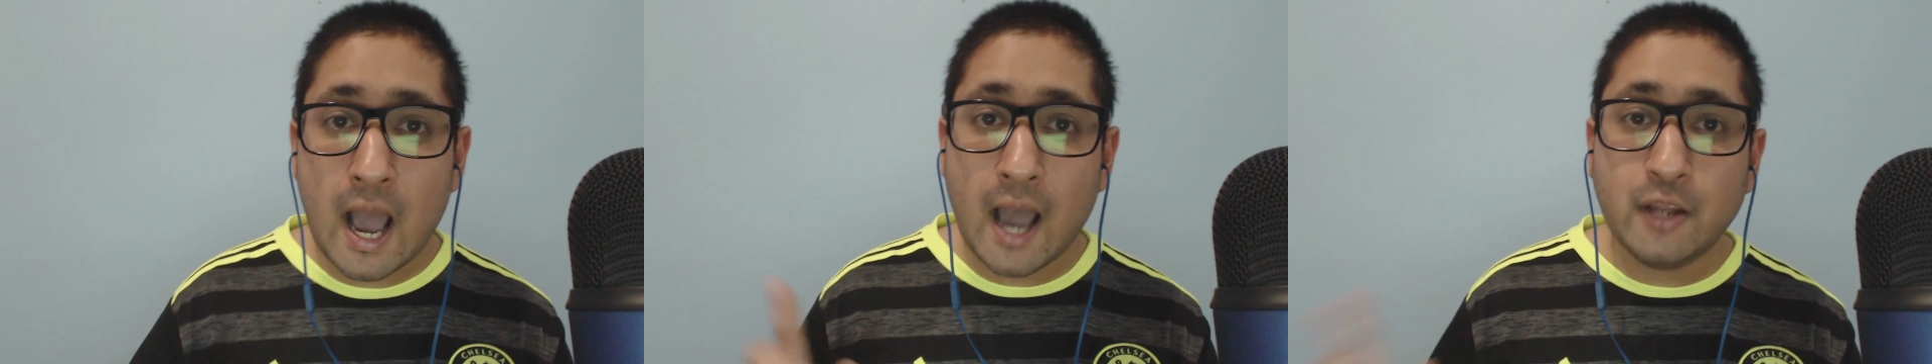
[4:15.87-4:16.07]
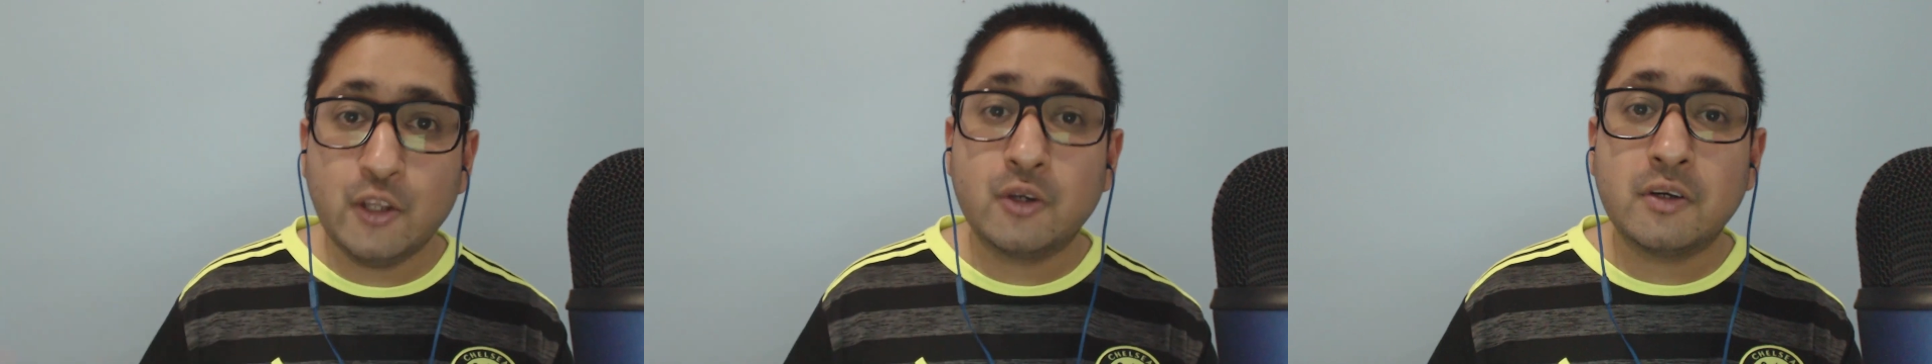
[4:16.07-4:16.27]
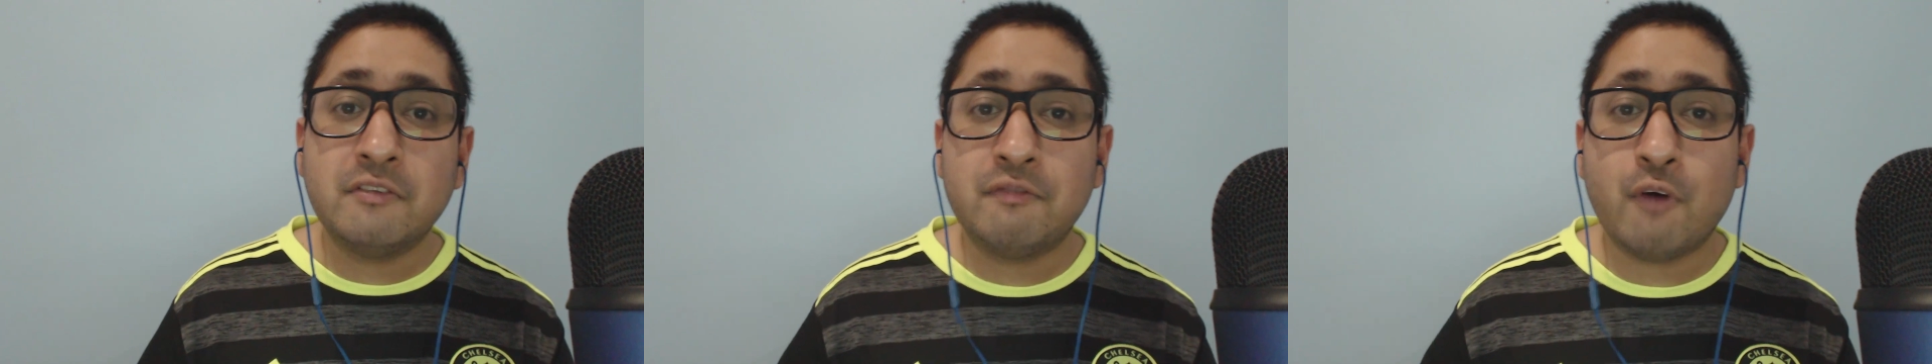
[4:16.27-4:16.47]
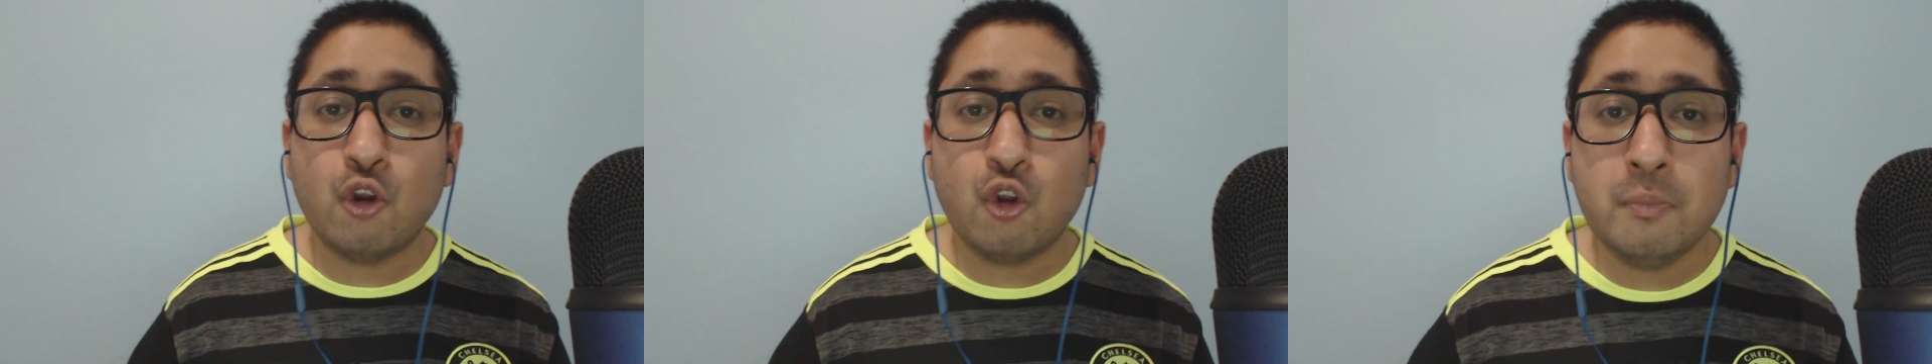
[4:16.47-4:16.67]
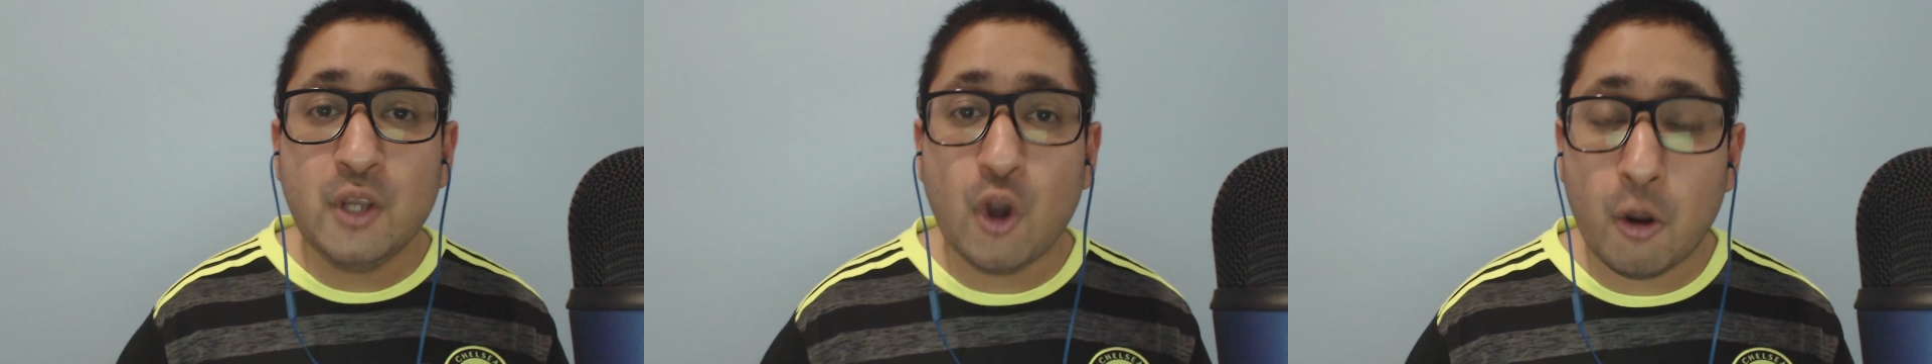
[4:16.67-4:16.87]
and you can
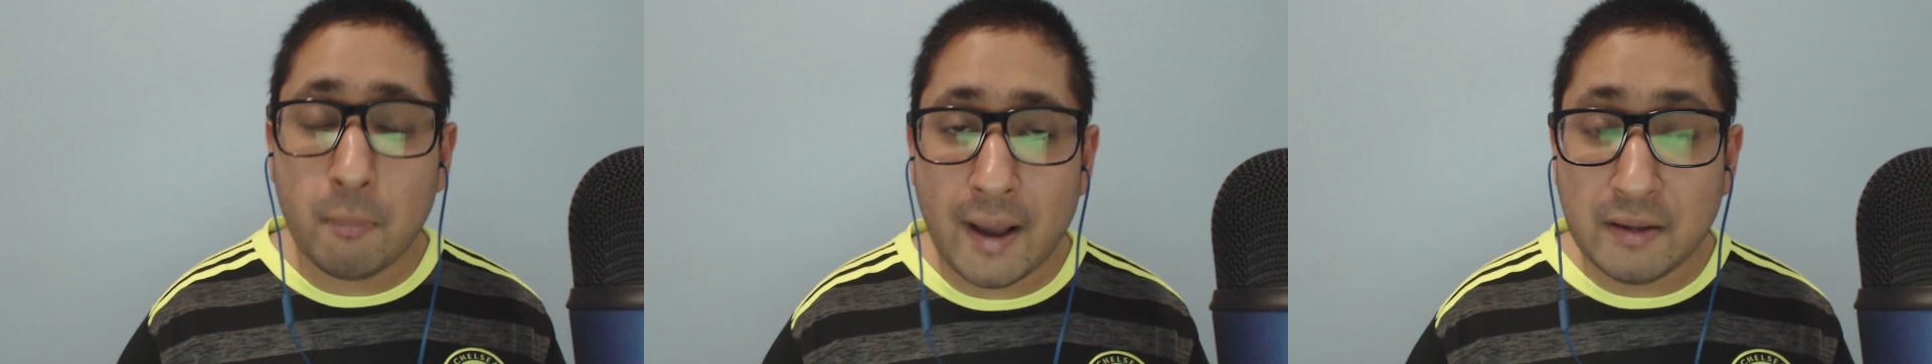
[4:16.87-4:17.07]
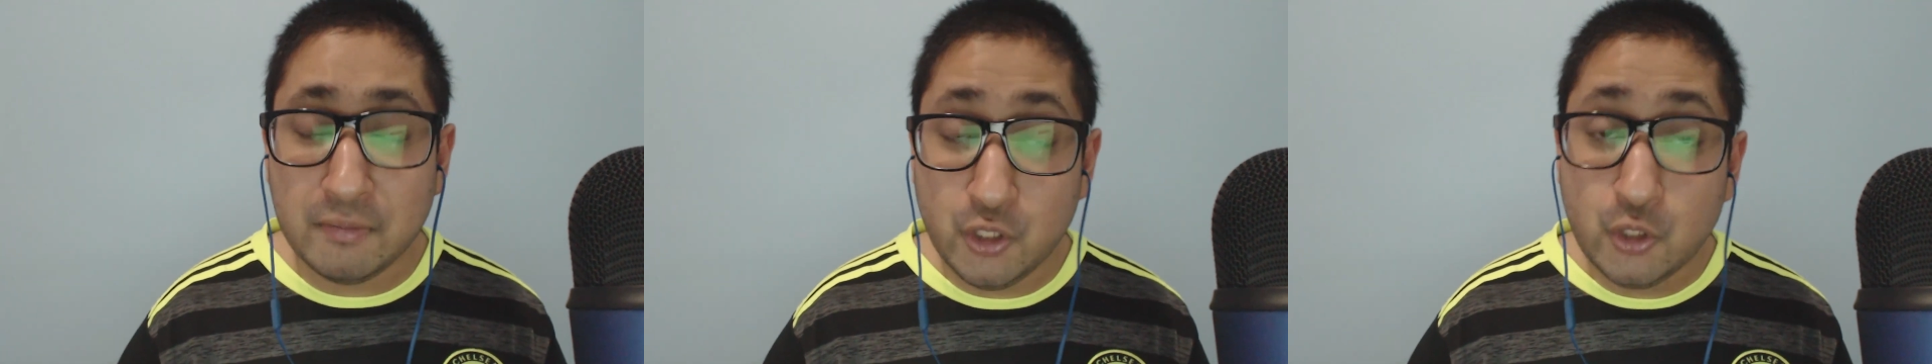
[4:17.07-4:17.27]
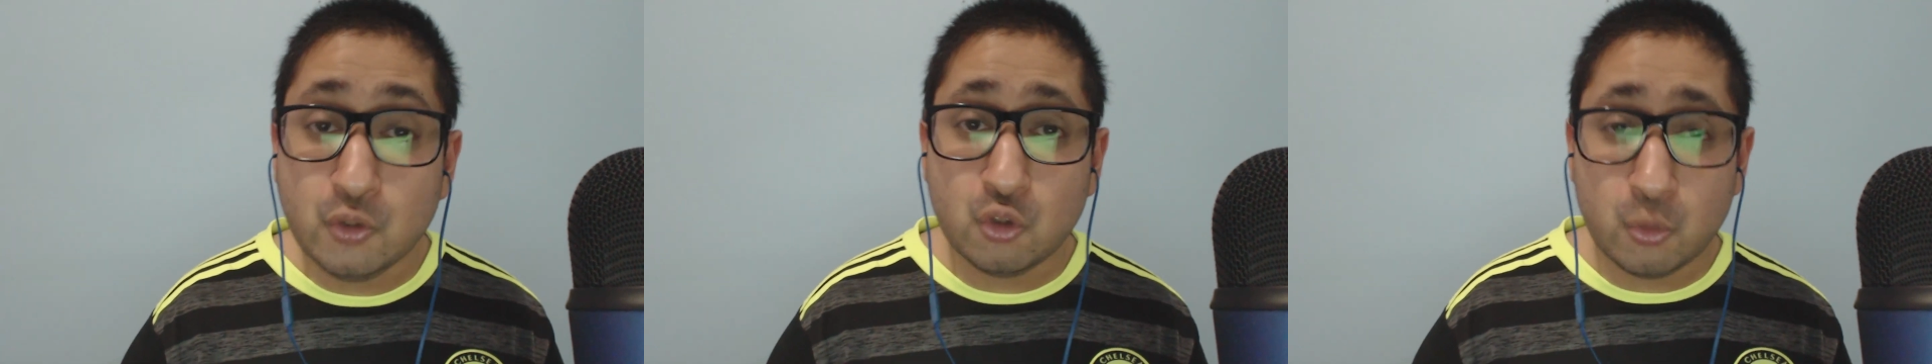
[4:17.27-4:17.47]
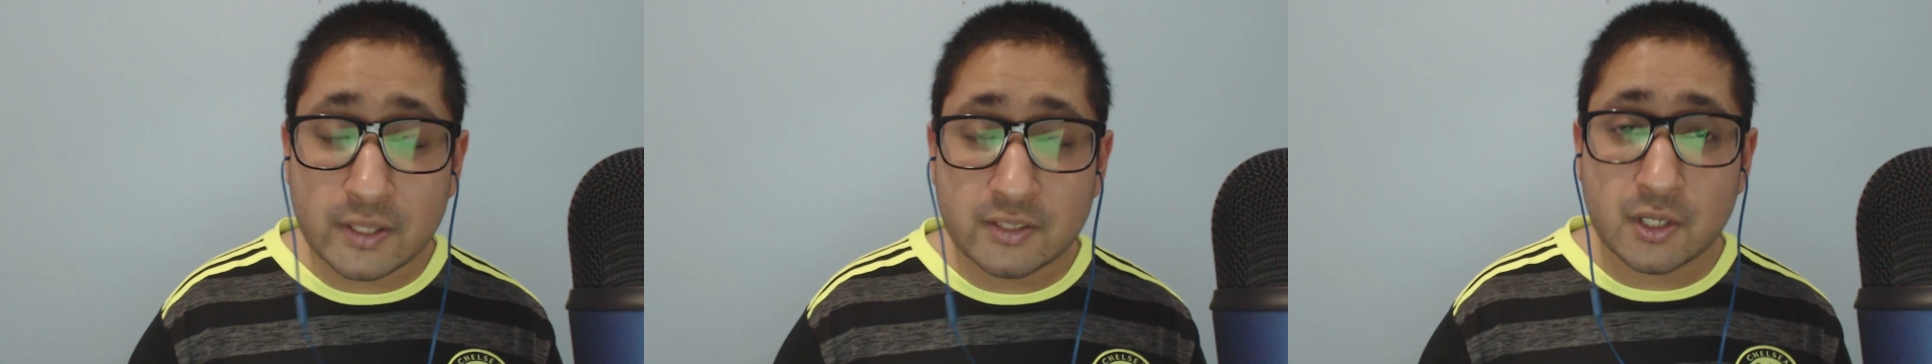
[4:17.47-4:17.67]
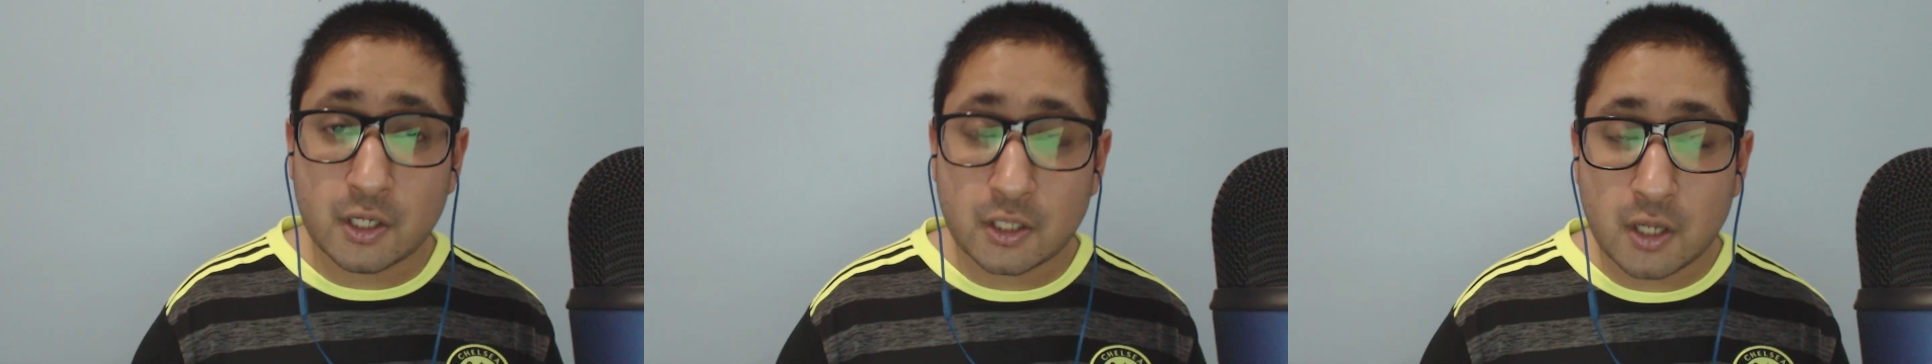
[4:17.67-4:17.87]
follow me on my new
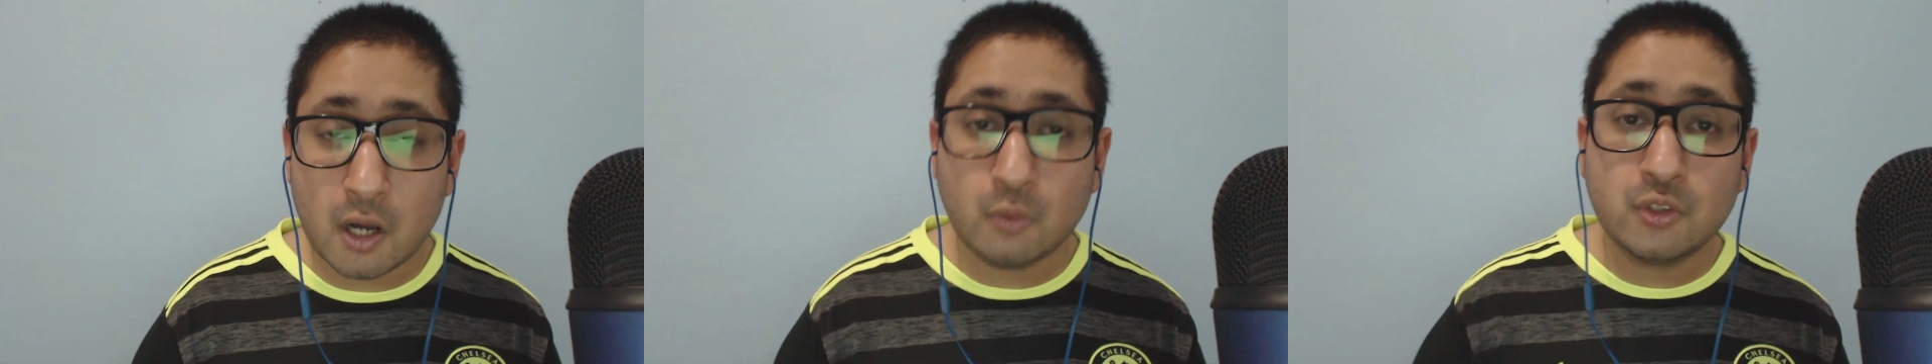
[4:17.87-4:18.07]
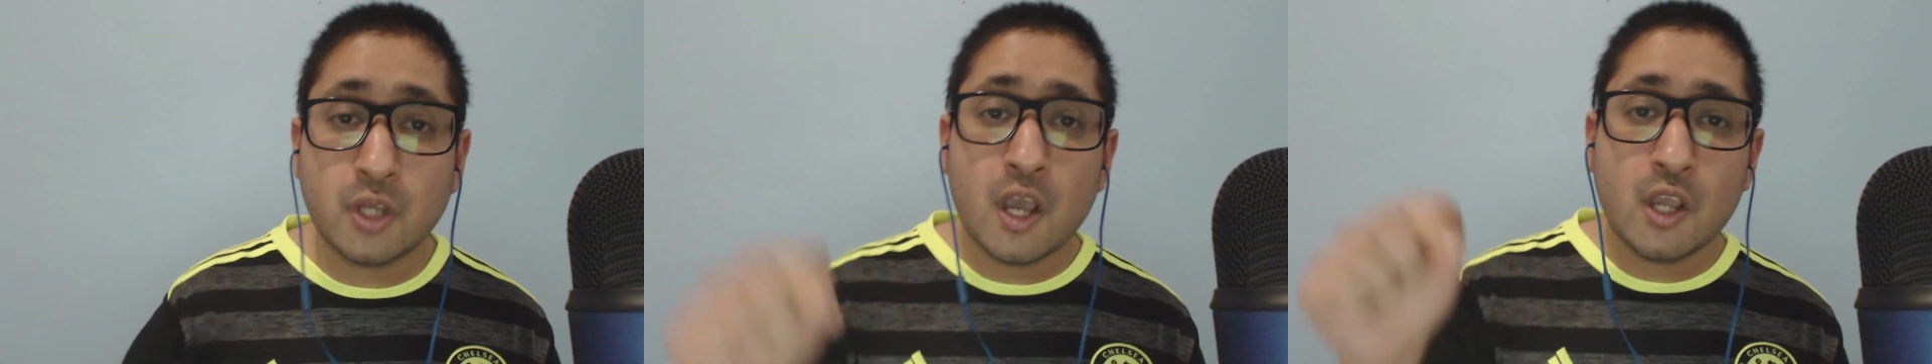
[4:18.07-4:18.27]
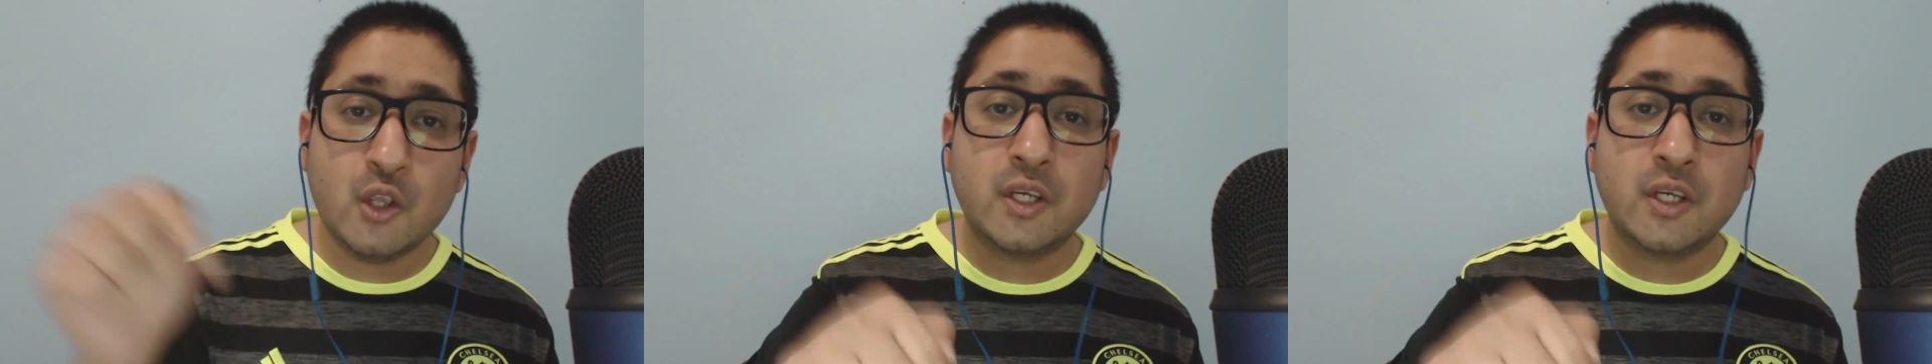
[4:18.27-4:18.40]
Twitter account.